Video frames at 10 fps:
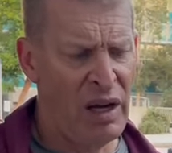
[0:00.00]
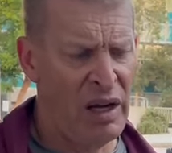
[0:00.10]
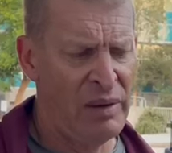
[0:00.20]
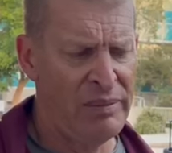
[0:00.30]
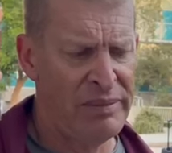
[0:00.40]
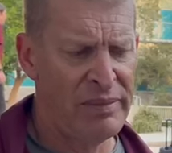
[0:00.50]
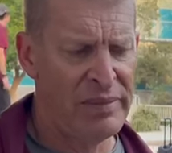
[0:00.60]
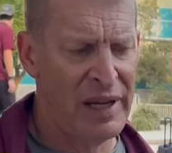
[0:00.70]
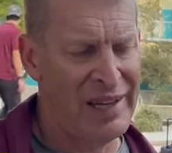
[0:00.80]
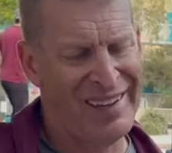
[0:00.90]
I
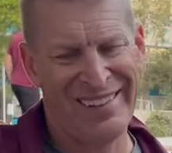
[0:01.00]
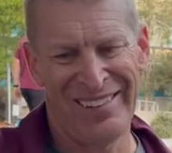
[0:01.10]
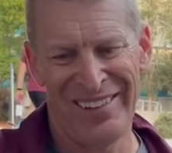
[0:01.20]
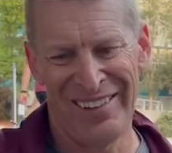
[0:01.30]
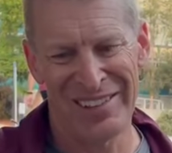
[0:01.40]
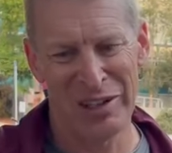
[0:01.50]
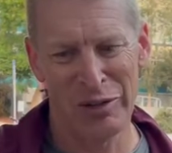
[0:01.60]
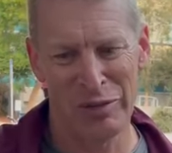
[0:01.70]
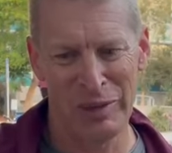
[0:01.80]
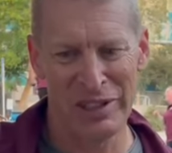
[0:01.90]
don't know. It's
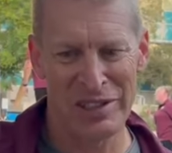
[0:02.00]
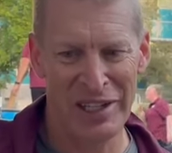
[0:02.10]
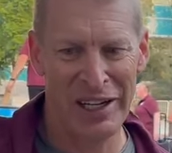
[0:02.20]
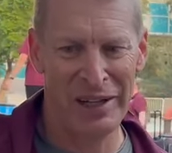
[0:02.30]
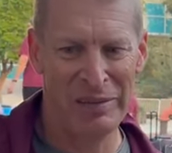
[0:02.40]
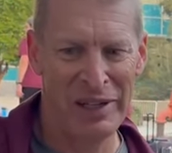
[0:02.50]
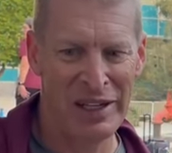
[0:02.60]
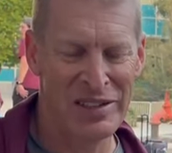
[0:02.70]
hard for me to say. I mean,